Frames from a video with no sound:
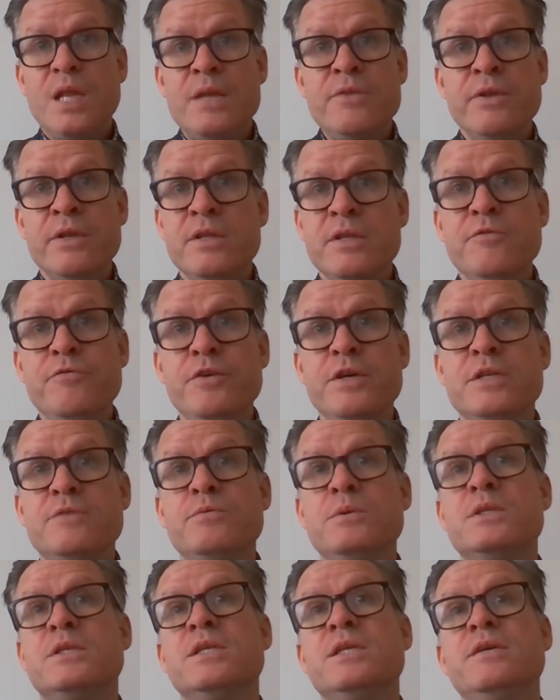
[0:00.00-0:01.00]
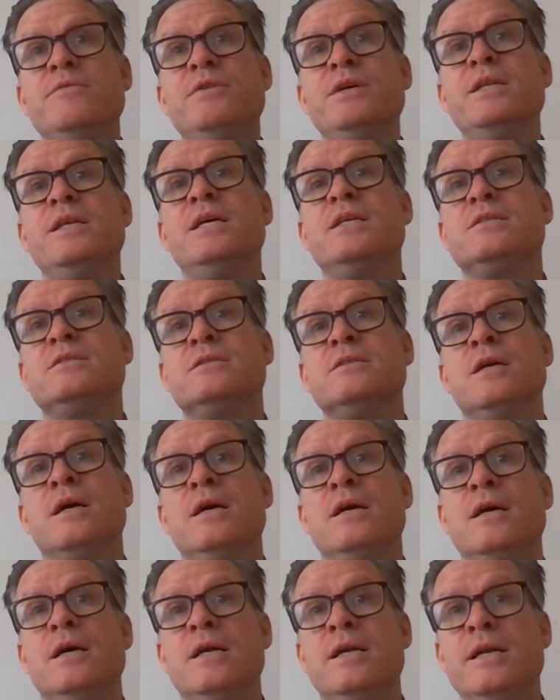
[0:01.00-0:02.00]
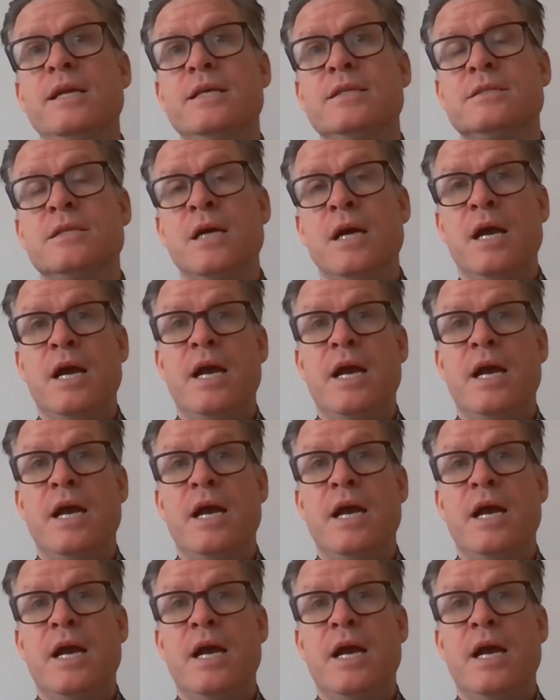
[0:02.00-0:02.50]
then the Fed will deliver that less.